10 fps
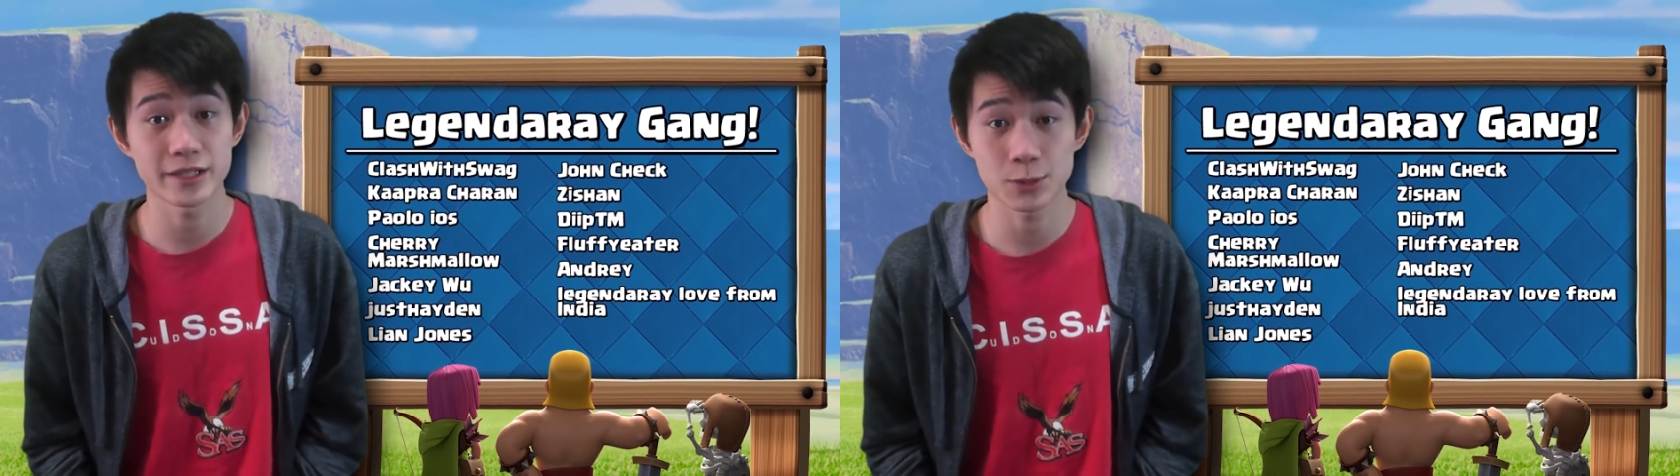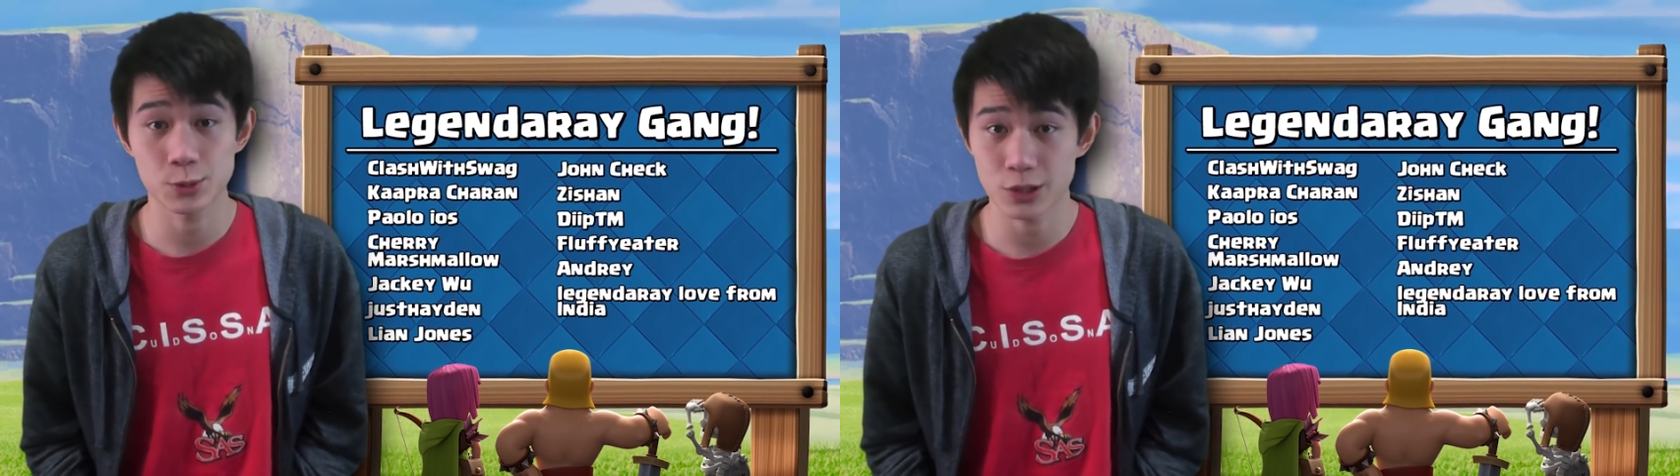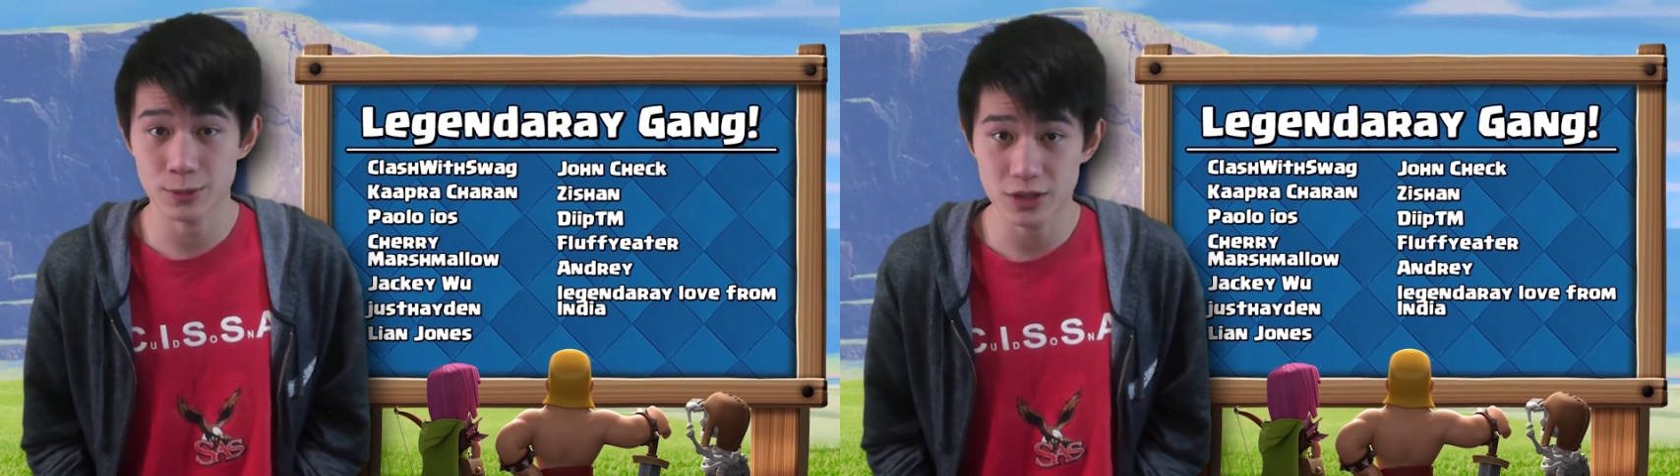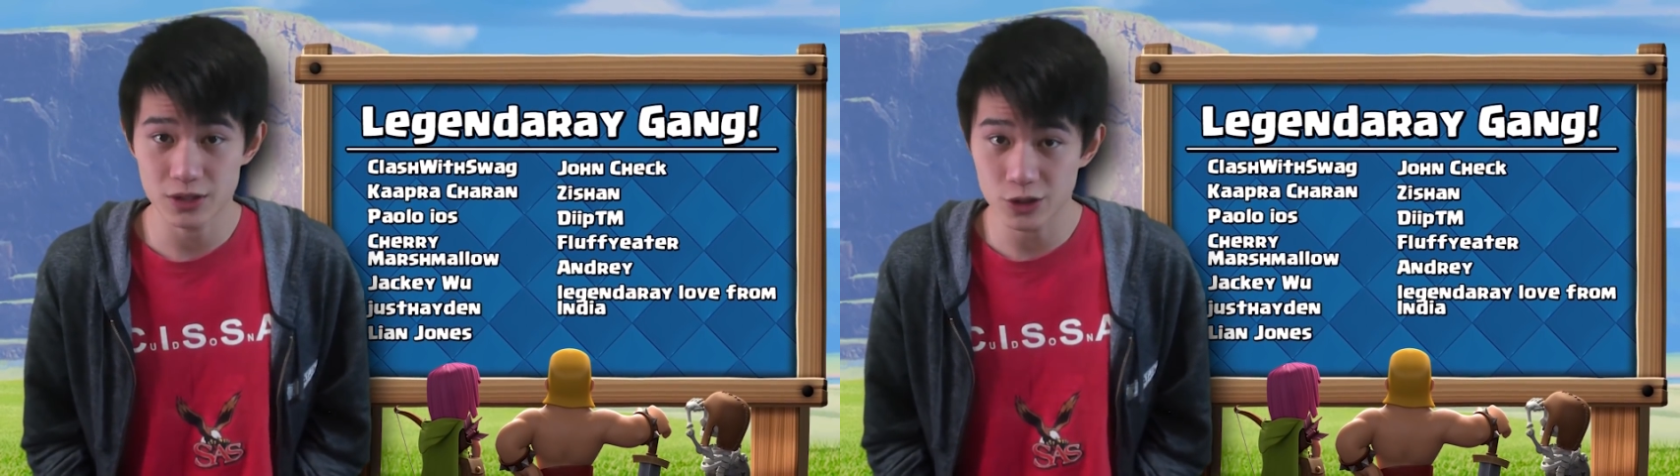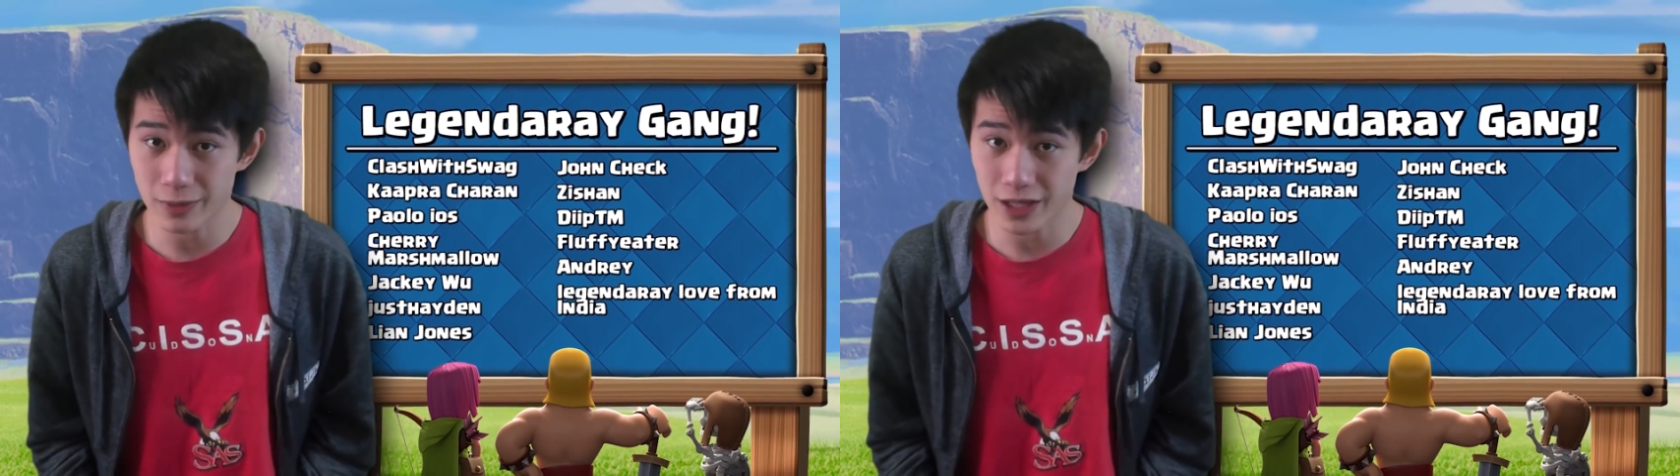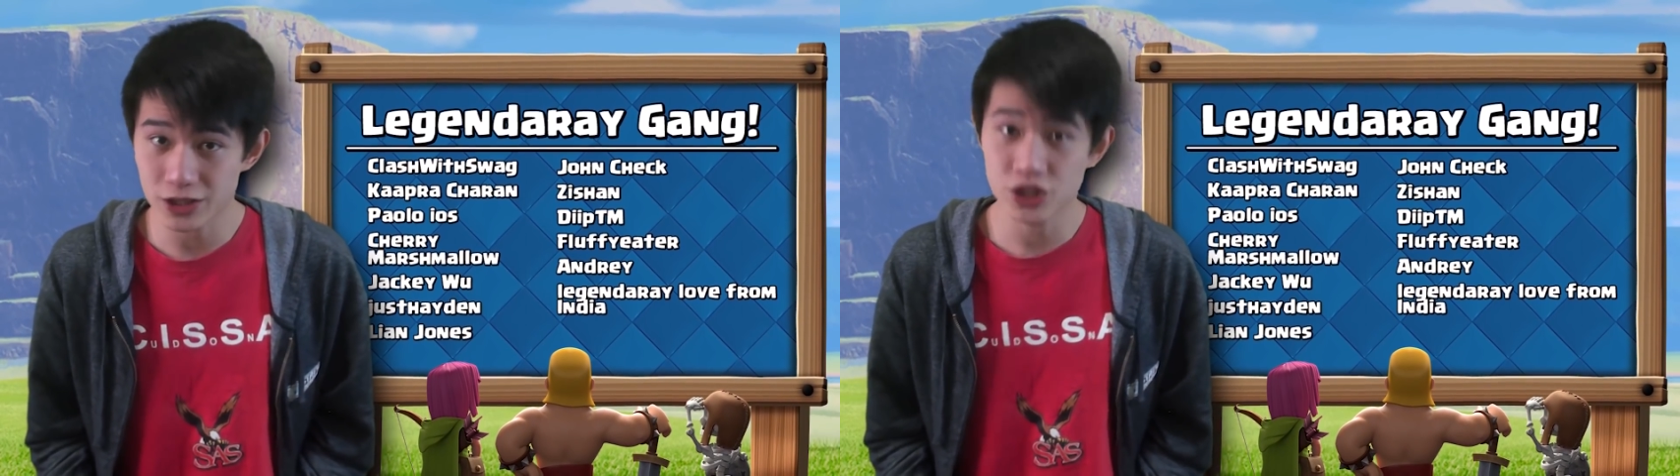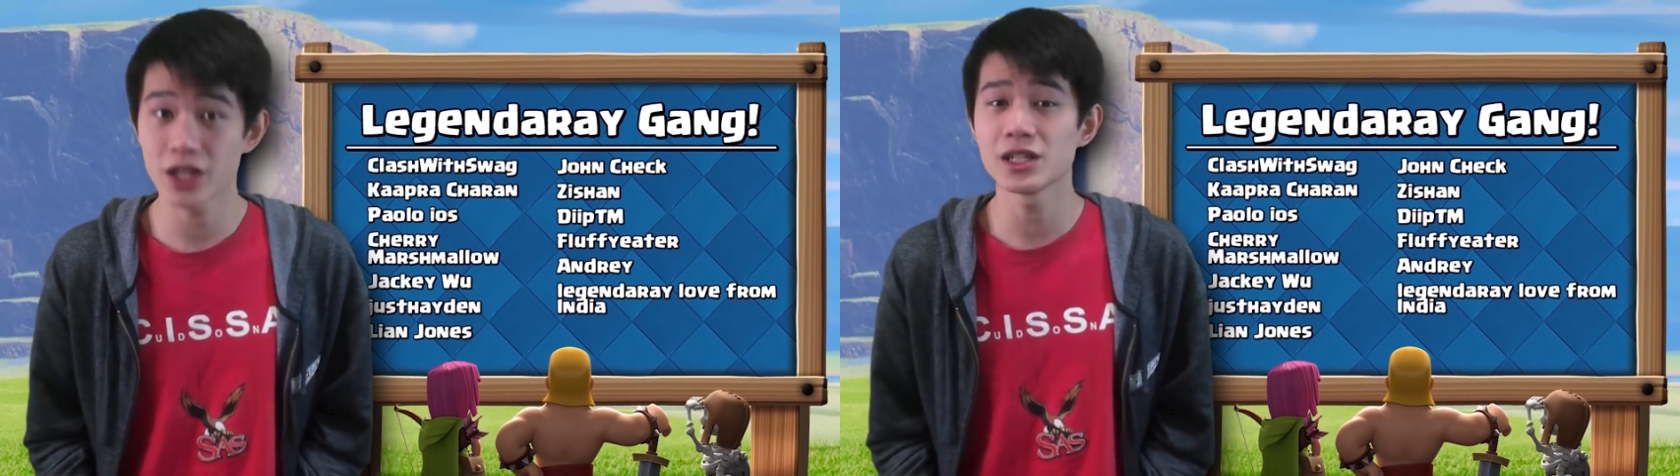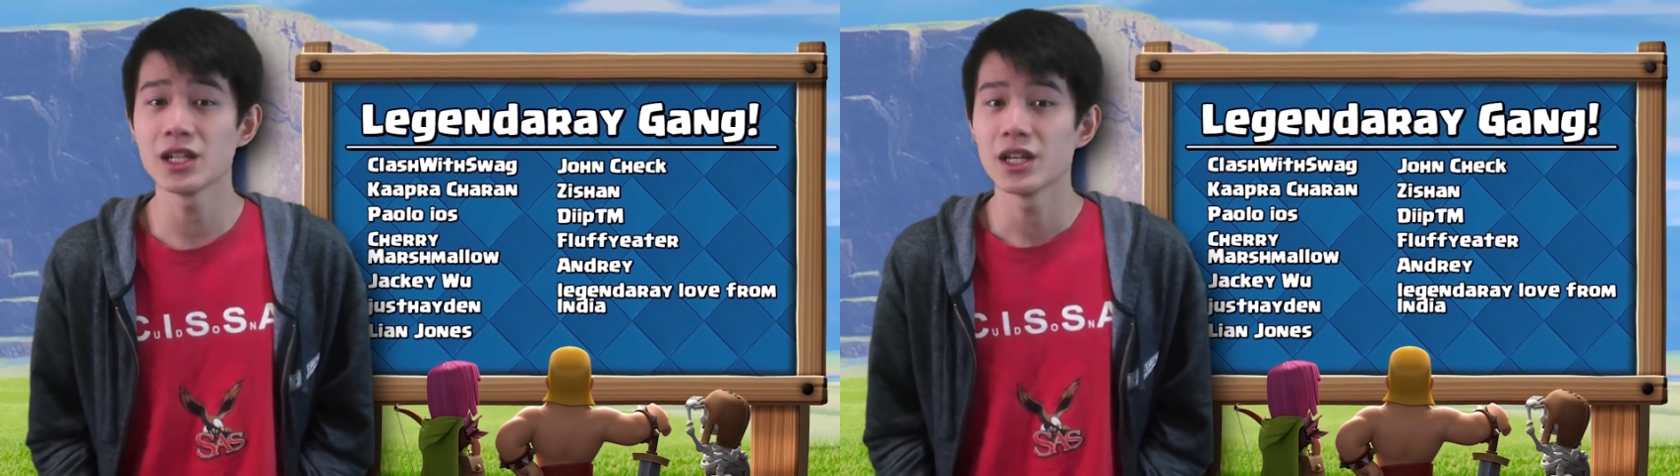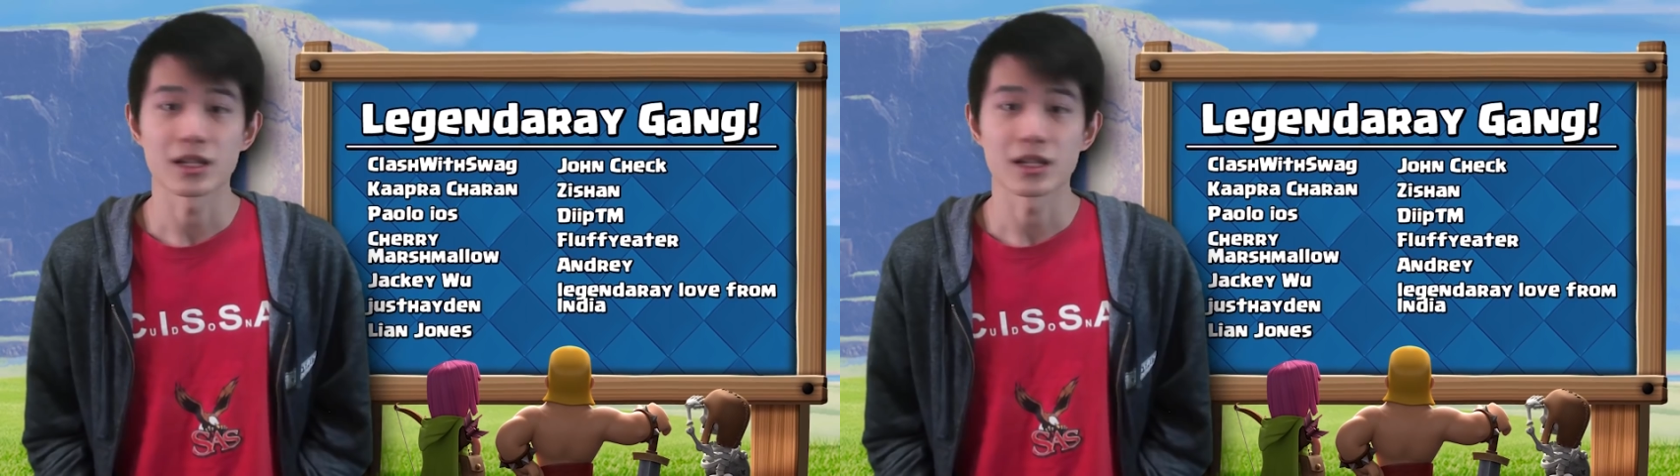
subscription to my channel.